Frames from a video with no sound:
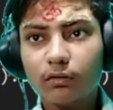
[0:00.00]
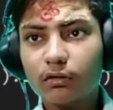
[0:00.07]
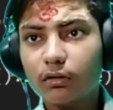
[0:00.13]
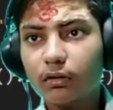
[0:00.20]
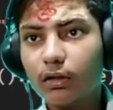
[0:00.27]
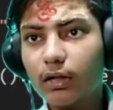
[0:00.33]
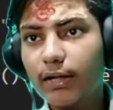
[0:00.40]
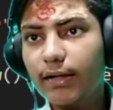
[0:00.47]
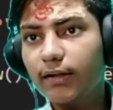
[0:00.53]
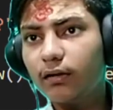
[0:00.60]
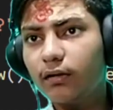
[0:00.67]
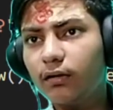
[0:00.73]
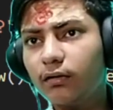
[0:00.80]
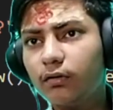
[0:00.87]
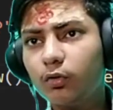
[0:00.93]
and
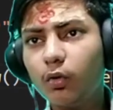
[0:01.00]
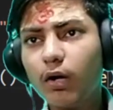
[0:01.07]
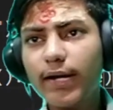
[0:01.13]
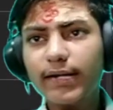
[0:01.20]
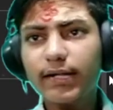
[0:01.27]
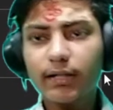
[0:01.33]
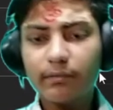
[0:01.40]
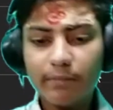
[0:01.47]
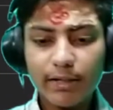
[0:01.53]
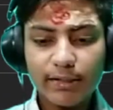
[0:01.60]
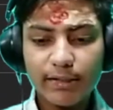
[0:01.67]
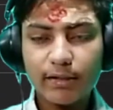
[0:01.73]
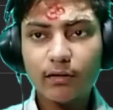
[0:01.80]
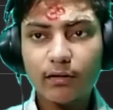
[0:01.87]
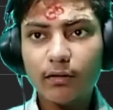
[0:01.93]
do I increment
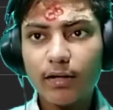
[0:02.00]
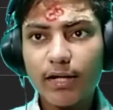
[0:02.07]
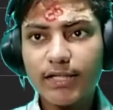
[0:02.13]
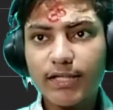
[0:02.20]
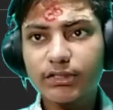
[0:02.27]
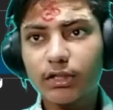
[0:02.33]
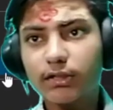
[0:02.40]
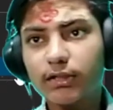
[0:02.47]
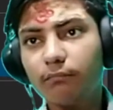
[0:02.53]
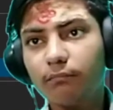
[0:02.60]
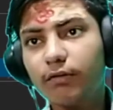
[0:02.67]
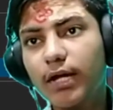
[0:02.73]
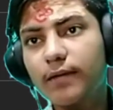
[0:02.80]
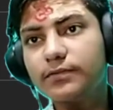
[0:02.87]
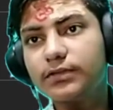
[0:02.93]
here, as
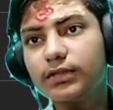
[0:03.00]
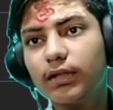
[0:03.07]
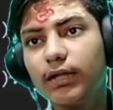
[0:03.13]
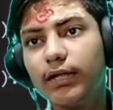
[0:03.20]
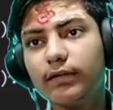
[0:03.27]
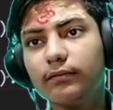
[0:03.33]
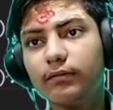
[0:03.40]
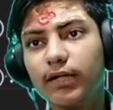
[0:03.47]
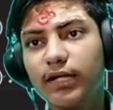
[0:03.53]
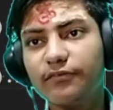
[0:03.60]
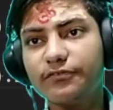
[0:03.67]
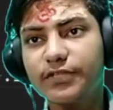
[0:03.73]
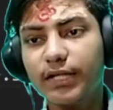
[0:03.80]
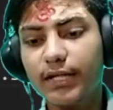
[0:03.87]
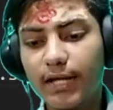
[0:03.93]
sometimes it gives
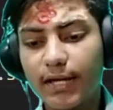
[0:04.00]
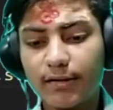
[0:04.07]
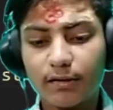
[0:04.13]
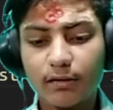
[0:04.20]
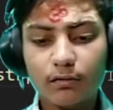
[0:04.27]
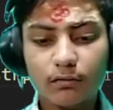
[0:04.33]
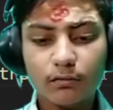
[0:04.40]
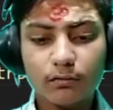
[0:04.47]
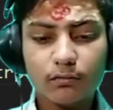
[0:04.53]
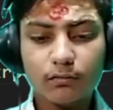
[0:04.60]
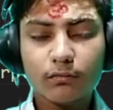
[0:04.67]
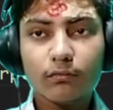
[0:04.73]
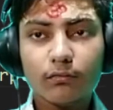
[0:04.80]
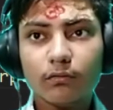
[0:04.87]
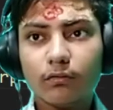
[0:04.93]
an error.
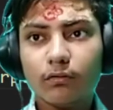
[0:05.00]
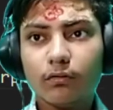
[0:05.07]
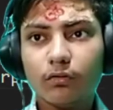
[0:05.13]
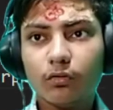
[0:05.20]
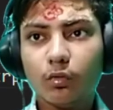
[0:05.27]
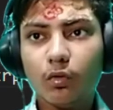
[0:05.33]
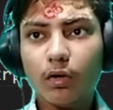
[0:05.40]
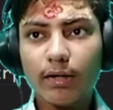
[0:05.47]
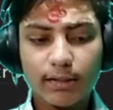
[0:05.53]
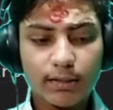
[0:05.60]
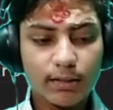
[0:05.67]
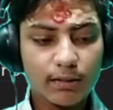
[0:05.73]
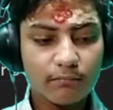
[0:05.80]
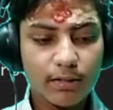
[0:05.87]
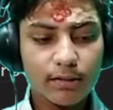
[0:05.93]
Do I
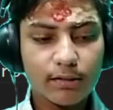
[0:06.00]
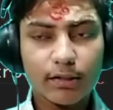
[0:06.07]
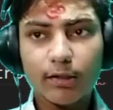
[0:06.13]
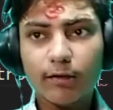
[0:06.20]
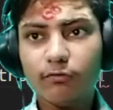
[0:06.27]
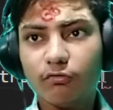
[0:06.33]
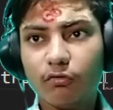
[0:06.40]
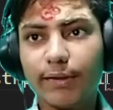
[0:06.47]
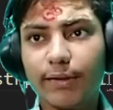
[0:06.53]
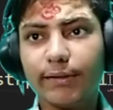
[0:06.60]
increment here 1,